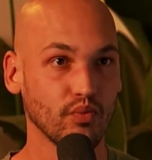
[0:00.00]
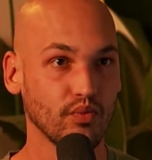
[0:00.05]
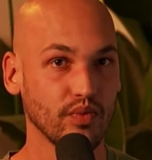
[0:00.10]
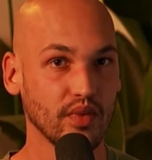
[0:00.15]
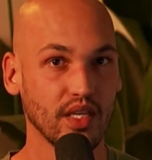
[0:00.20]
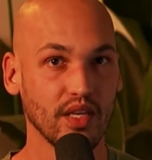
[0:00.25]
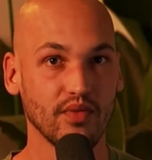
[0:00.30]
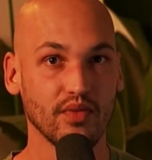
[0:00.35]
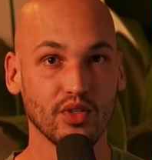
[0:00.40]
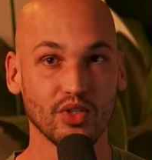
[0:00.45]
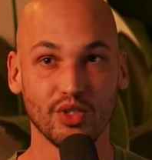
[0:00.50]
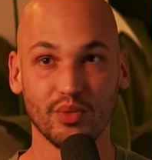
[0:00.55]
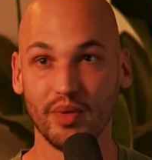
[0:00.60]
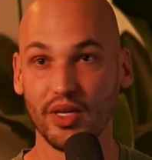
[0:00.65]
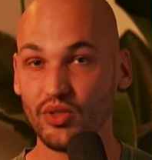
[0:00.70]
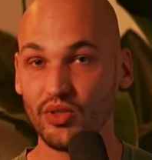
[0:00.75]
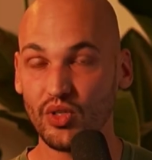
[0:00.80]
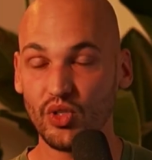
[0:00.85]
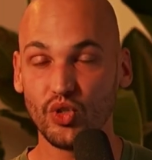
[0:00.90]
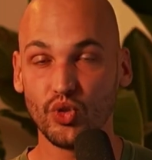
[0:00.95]
If you're
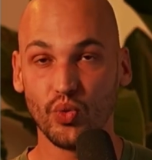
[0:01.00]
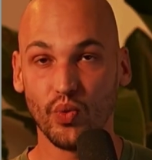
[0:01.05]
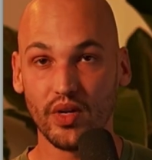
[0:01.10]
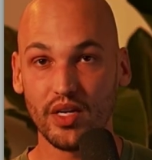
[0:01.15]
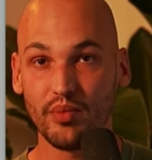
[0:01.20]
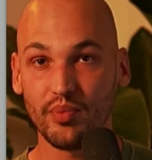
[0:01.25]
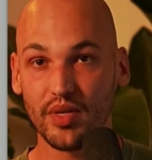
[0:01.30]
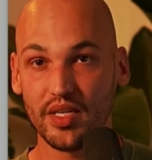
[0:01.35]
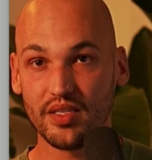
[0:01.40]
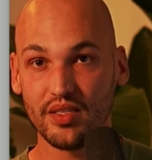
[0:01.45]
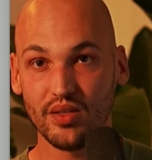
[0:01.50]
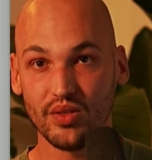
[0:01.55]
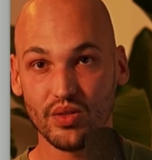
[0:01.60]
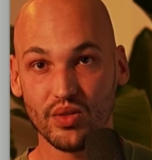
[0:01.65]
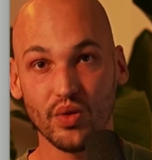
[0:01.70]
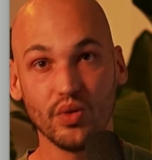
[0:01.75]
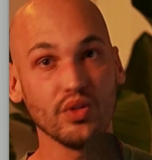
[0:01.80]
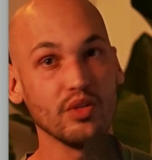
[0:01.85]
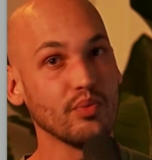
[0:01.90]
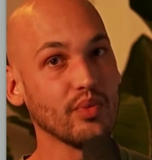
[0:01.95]
especially 20 plus years
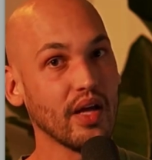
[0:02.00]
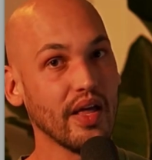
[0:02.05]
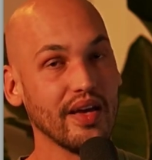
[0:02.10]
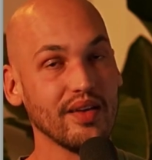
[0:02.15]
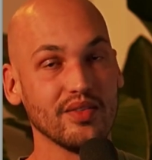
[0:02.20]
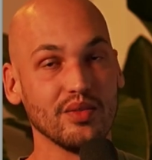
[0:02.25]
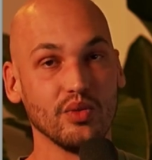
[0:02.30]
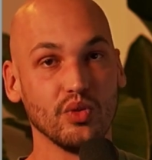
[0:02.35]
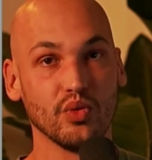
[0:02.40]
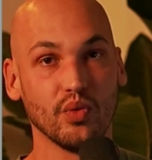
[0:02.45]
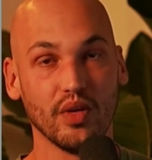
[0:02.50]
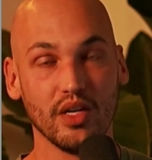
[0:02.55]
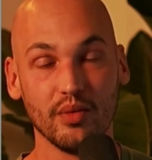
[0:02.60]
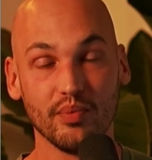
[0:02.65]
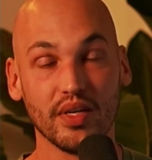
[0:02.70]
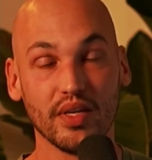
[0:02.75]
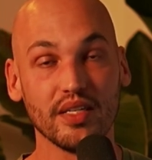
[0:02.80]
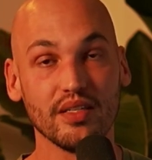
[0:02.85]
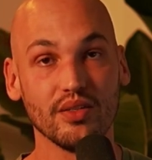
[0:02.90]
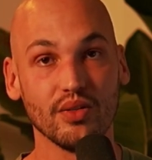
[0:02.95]
old, you probably have some 20
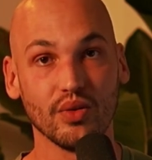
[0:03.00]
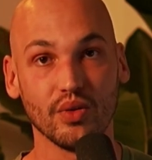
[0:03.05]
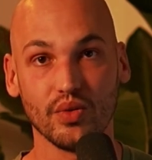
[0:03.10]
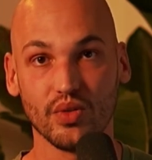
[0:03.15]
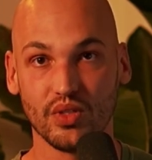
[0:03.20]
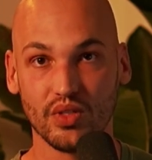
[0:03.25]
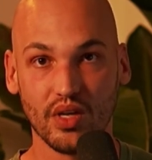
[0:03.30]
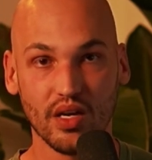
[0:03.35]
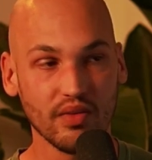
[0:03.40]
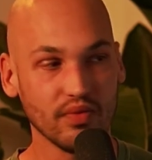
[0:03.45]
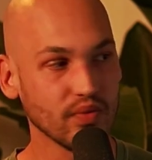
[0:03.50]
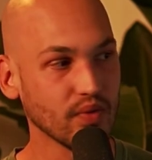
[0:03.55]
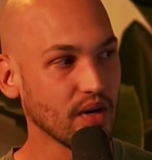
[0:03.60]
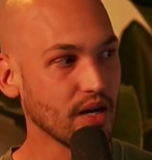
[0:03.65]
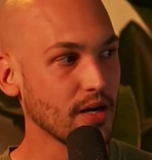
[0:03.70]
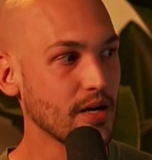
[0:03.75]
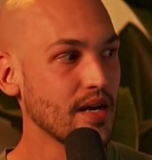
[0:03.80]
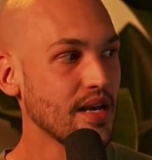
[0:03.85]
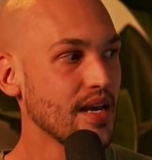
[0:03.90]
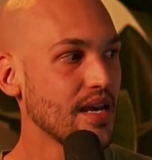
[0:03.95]
plus year old software,